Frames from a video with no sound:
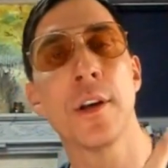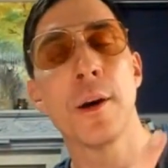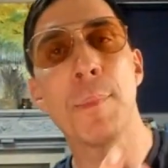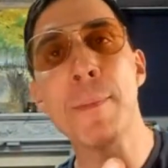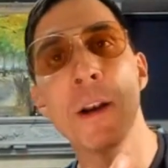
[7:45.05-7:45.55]

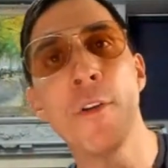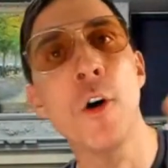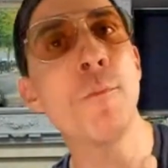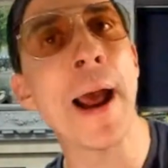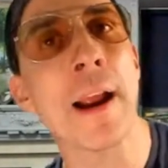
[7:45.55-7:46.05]
people of
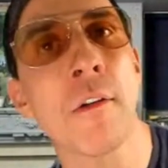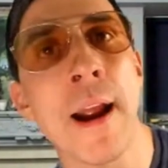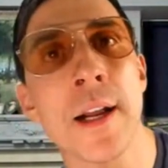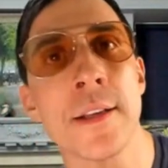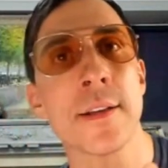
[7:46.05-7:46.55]
all
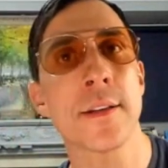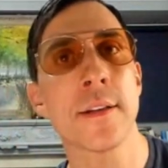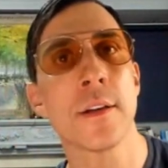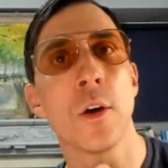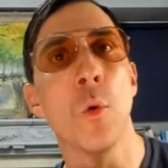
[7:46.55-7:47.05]
backgrounds,
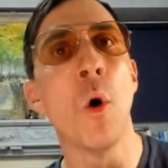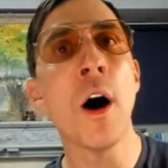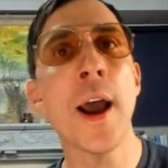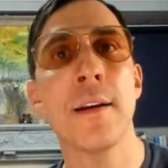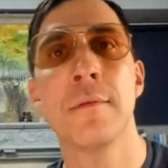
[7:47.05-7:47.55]

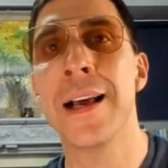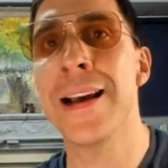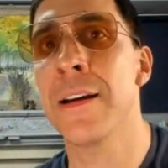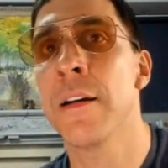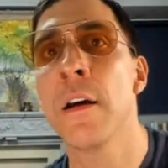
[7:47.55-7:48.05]
white,
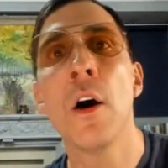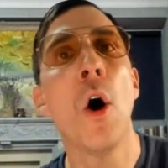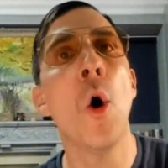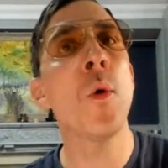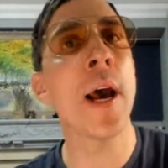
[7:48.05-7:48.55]
black,
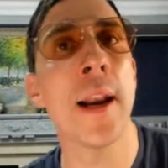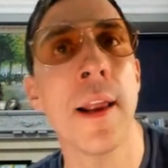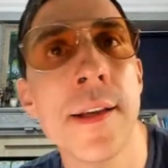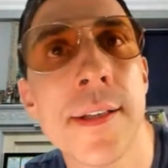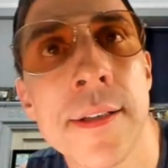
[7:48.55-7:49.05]
all
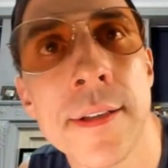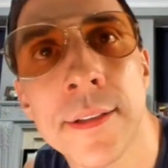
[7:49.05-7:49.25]
colours.